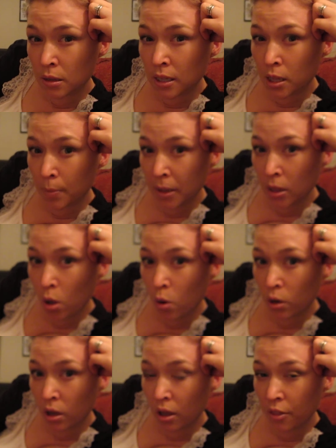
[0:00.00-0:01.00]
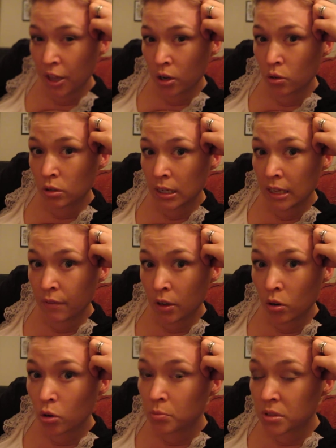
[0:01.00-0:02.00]
little bit longer, they could leave
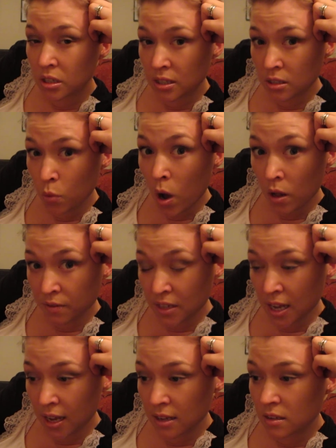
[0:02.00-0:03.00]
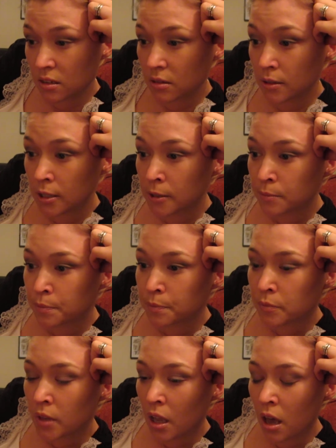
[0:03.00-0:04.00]
it up to 12 days
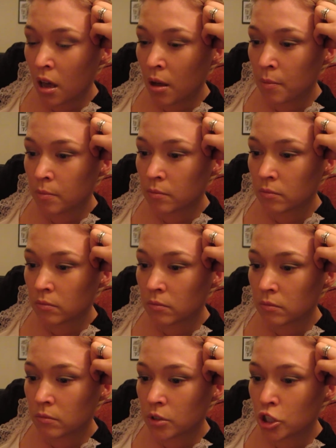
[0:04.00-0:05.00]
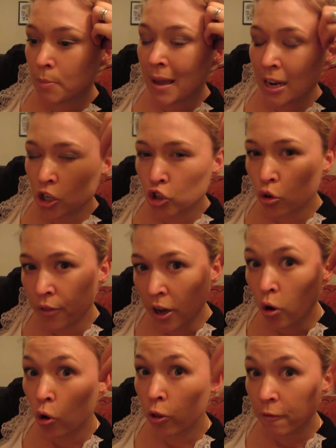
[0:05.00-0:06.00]
to make sure that
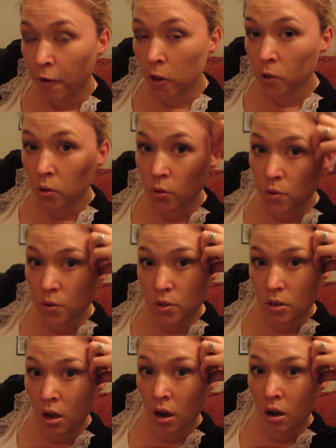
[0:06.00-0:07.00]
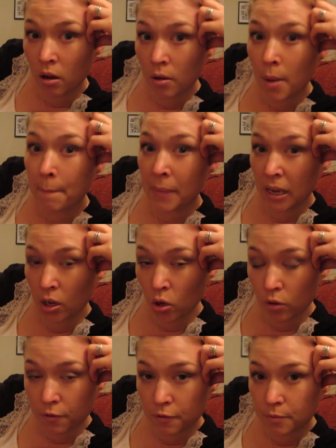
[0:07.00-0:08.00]
all the follicles are big
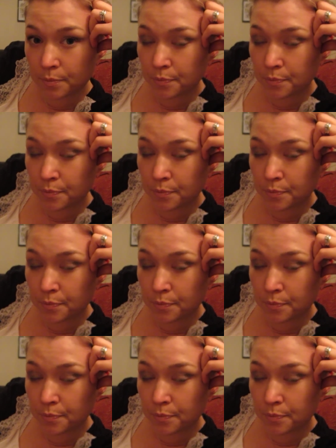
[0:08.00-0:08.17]
enough.